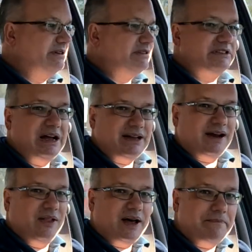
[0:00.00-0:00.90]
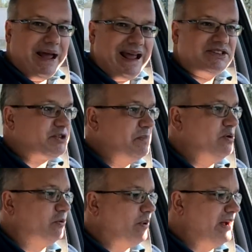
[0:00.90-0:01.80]
it's not got a lot of mass to
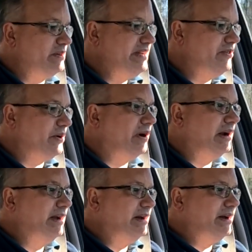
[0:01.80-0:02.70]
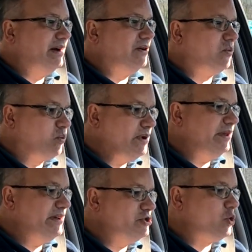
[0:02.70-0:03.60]
move around either.
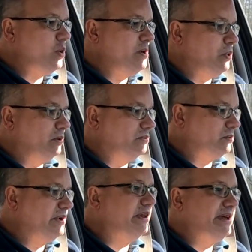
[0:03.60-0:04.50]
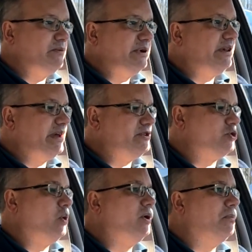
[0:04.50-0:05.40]
Really enjoyable, really, really
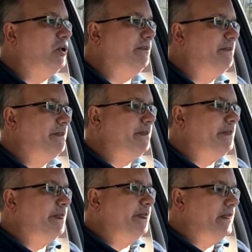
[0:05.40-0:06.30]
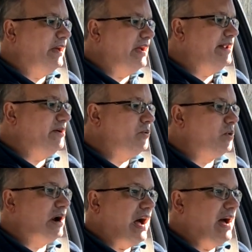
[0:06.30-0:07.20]
enjoyable. And now that
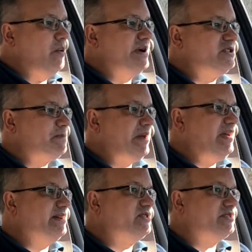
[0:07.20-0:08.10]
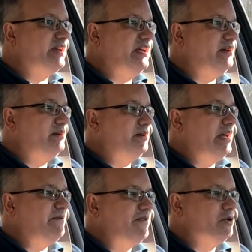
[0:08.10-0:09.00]
we're at highway speeds, it,
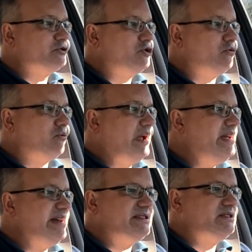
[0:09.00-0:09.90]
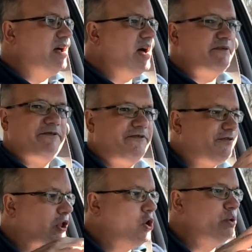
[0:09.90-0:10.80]
it feels great. It's not
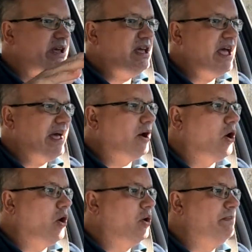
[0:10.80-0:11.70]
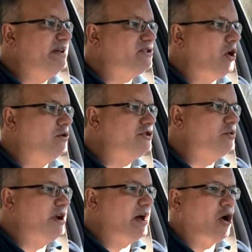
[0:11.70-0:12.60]
floaty at all, but it's also
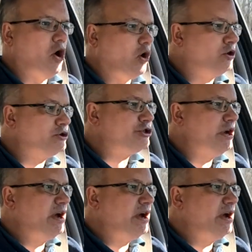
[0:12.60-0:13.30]
not harsh